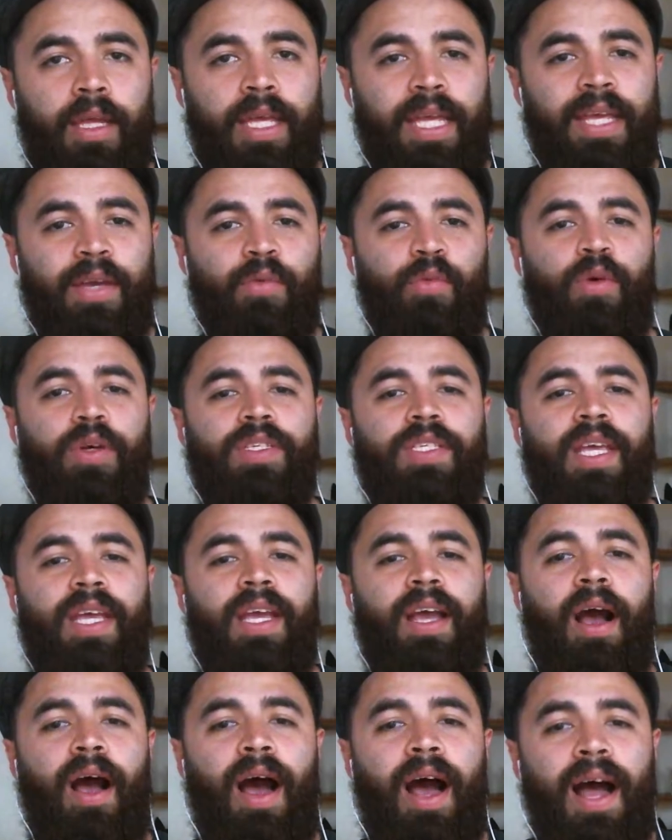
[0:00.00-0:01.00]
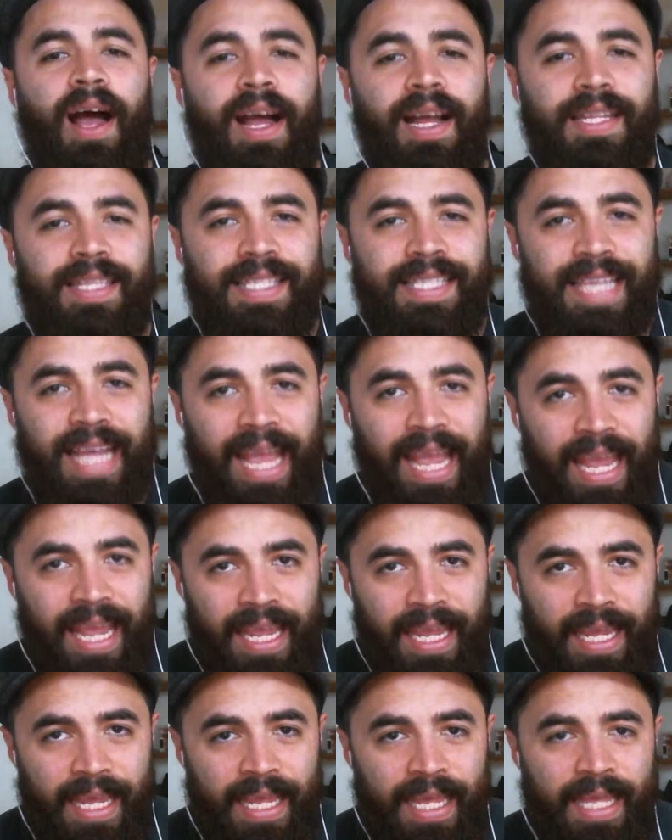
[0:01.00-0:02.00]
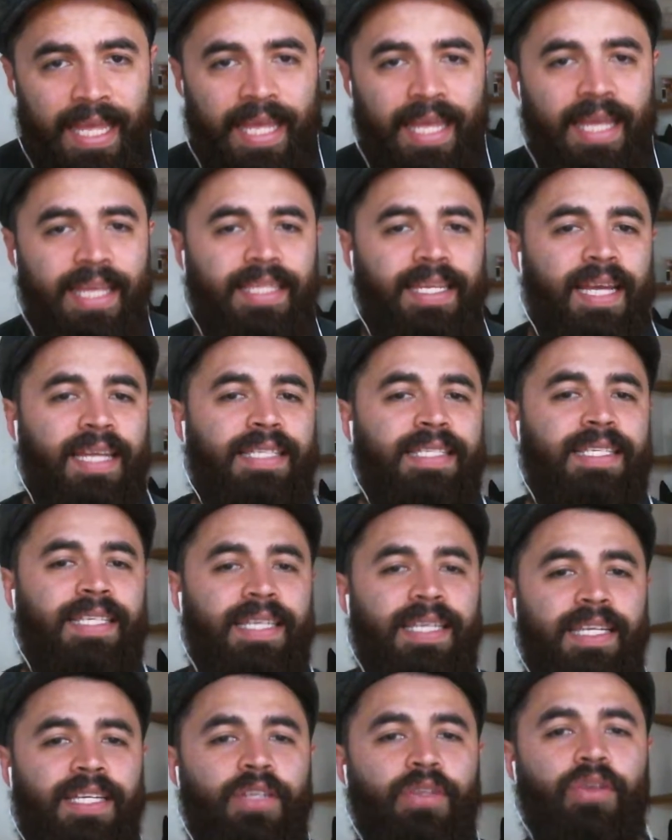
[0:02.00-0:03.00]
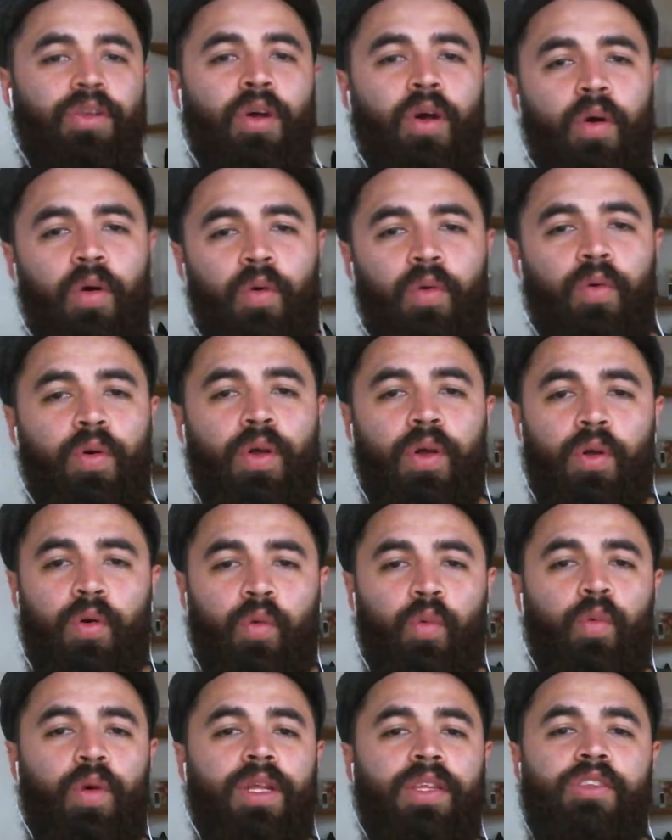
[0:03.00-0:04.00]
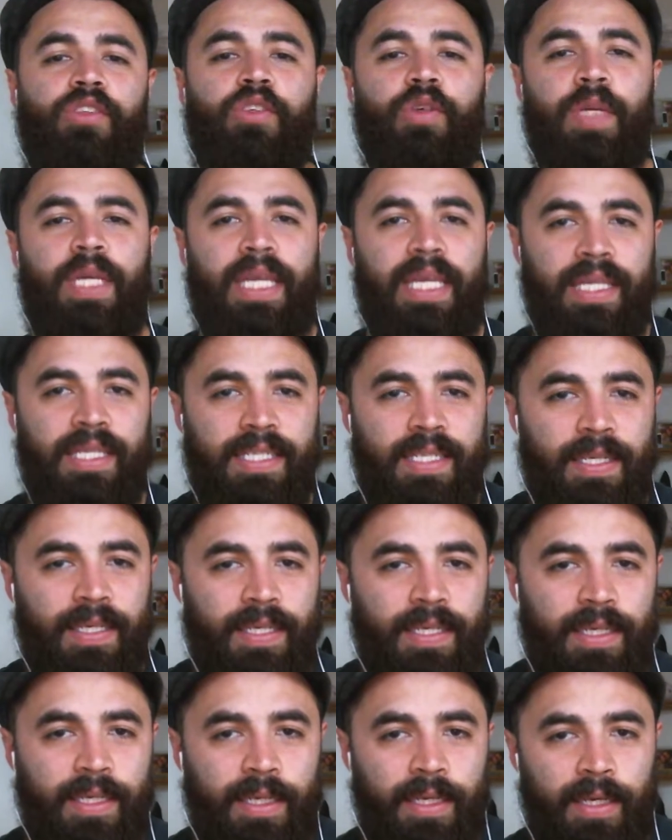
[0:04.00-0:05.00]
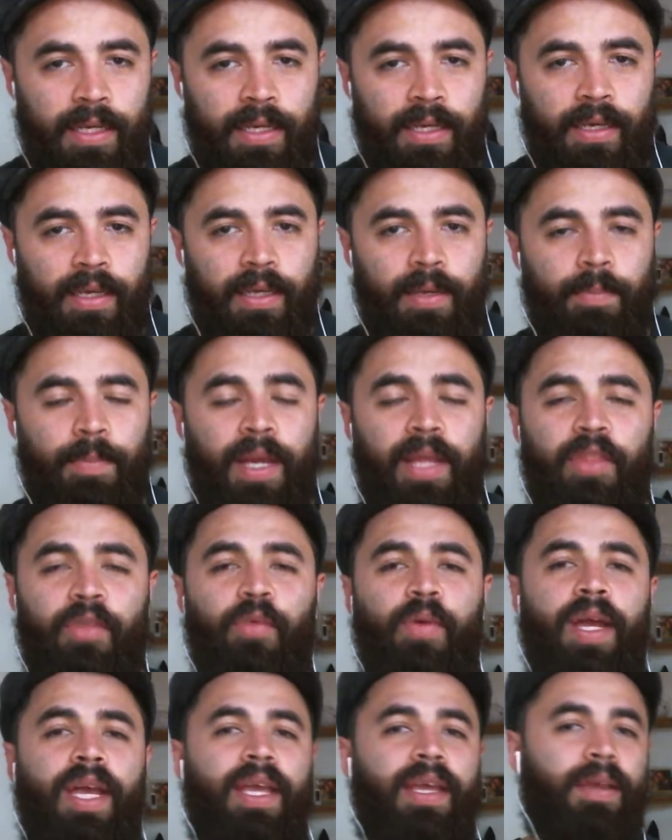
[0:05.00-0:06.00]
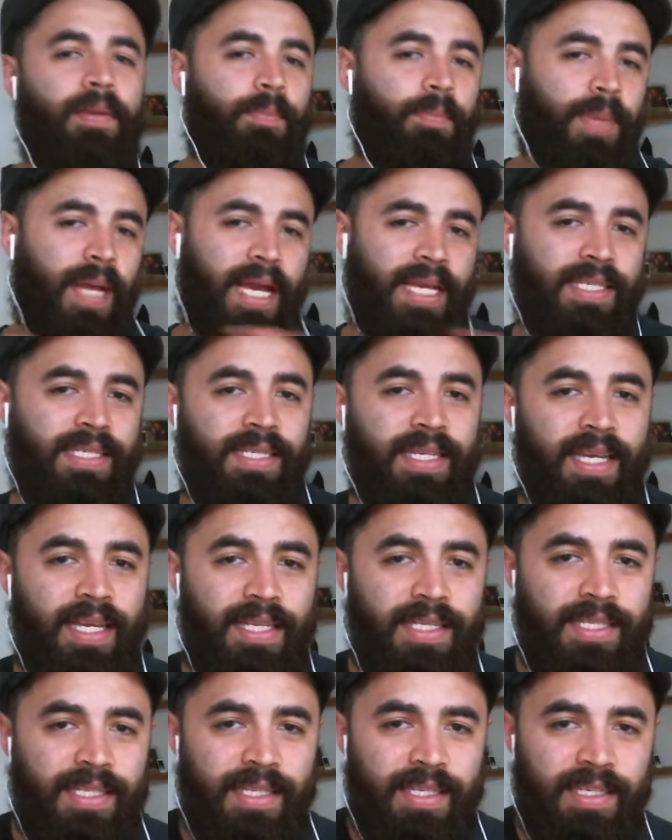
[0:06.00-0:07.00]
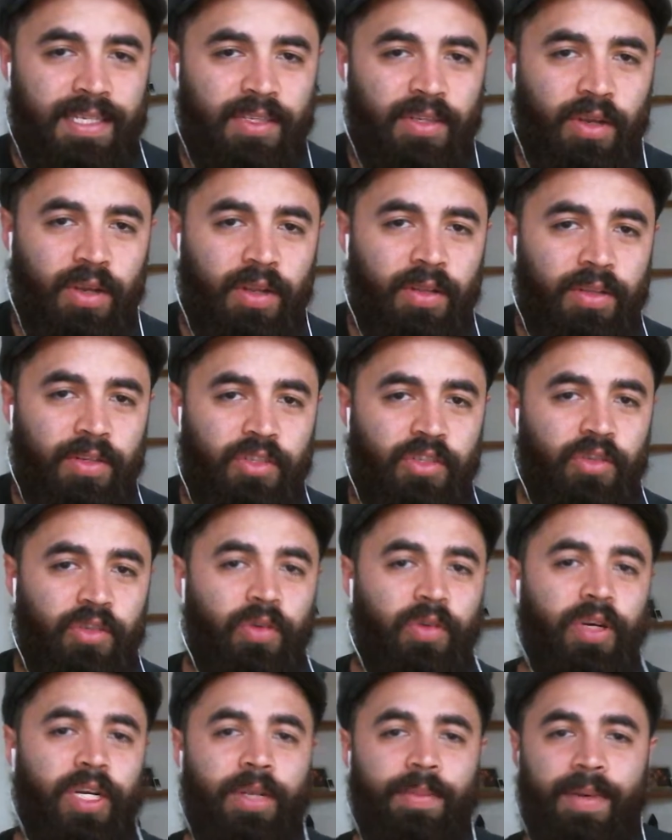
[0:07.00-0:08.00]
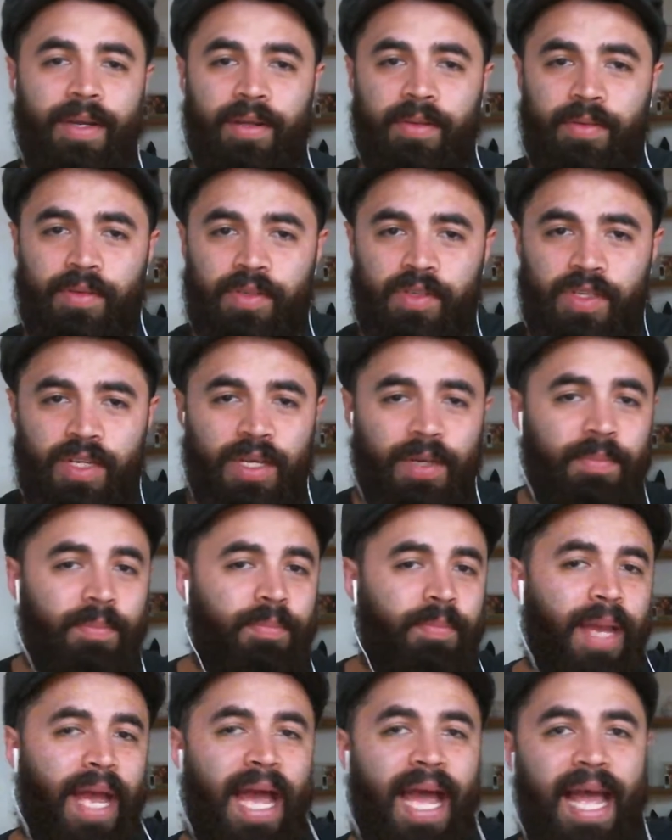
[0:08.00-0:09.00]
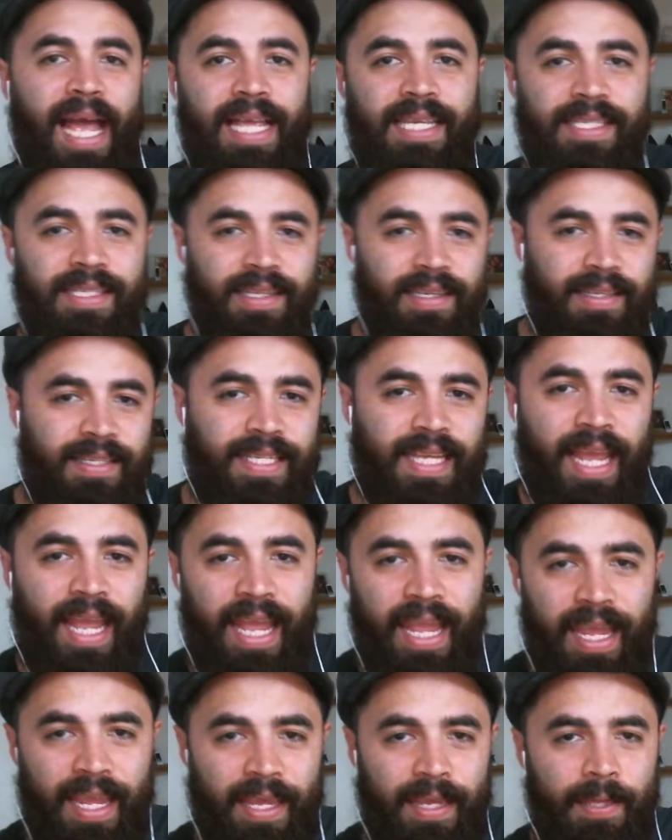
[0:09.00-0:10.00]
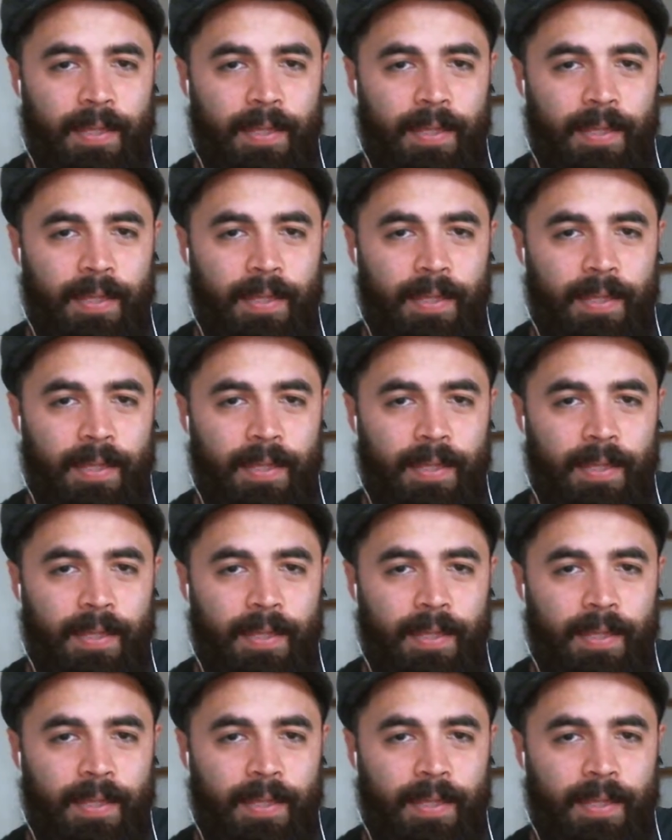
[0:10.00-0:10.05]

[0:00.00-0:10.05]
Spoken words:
It was a hot day and I didn't know what to eat. By the way, past tense, this is all a story about some past day.